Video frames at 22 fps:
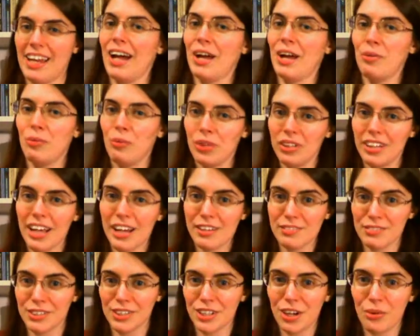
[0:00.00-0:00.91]
I will
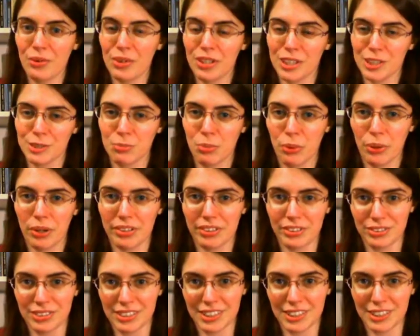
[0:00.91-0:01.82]
have to go into
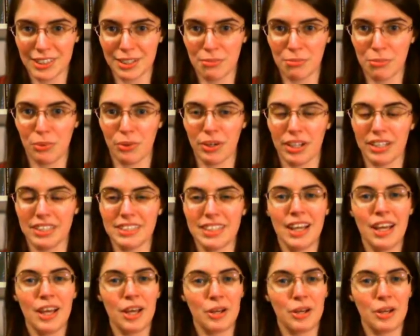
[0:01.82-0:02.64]
spoilers at some point,